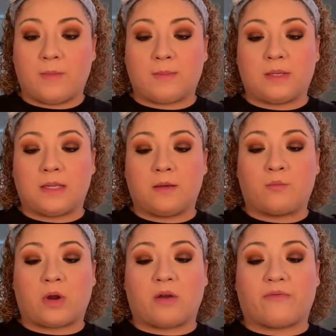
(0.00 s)

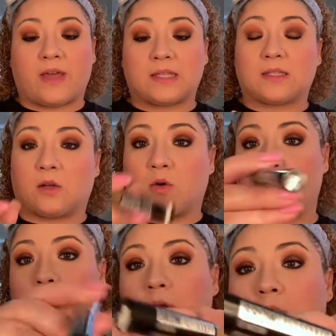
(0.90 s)
Maybelline Brow Fast
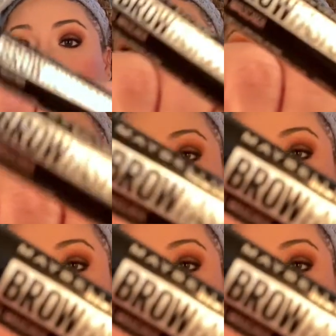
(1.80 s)
Sculpt Gel